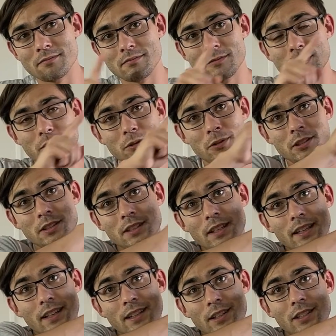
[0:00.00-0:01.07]
shoot it
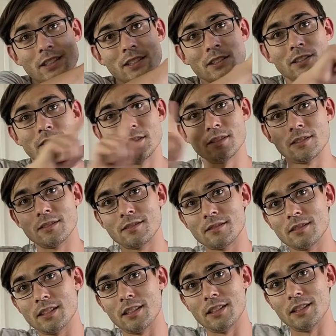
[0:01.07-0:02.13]
like here or
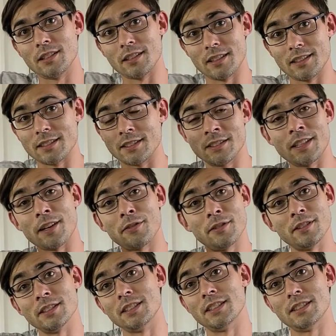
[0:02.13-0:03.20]
here, and it's
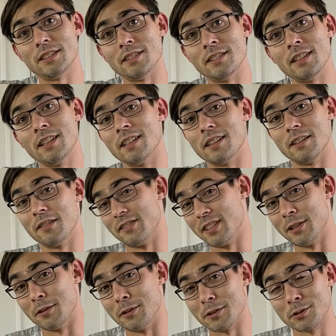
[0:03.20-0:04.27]
definitely in the
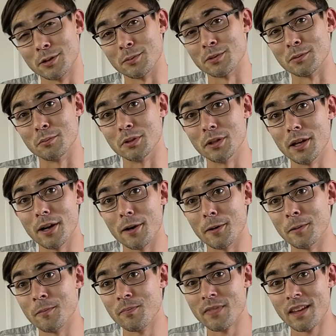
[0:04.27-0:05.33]
video description
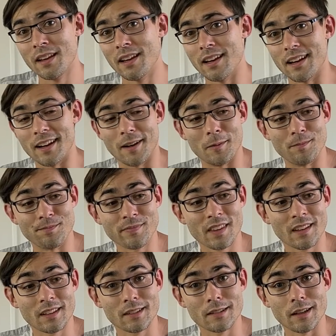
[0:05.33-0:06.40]
below.
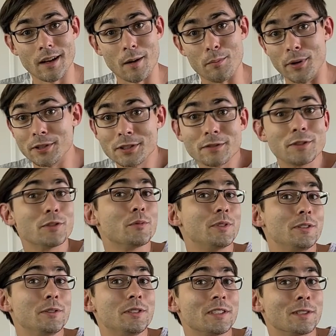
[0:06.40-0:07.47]
A bunch of you have been
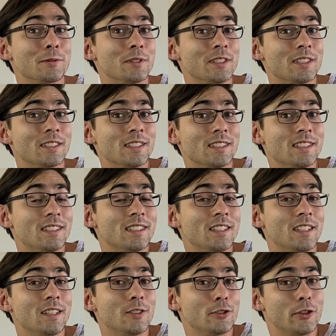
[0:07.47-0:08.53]
using it recently,
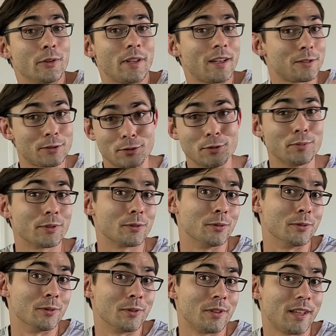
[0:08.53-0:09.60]
so that was super
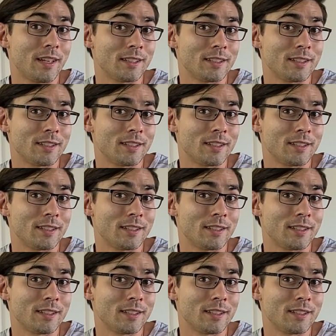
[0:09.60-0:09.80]
cool. Thank